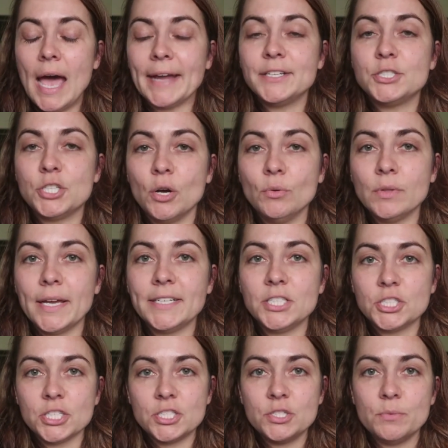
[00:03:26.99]
I don't like to
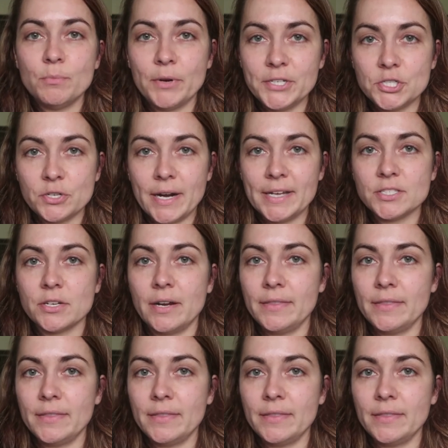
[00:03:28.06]
just do moisturizer